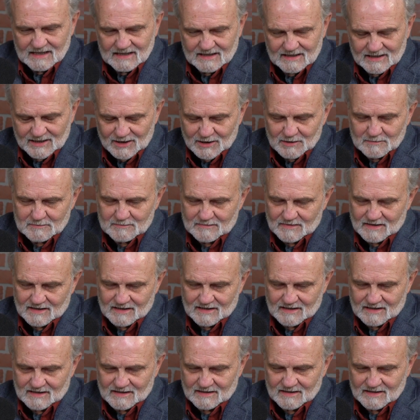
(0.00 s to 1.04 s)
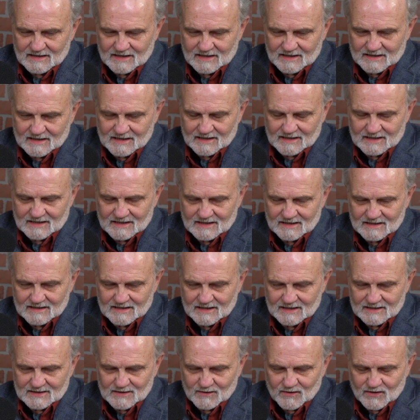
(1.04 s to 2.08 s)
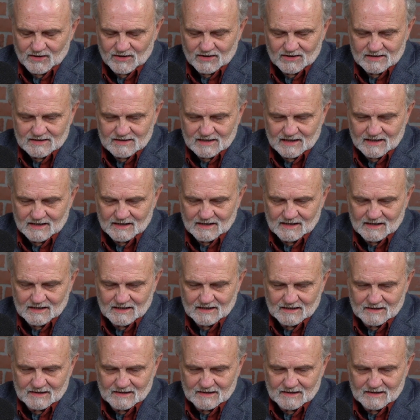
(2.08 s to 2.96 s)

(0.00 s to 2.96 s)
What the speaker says: Yep. I think that's fair to say.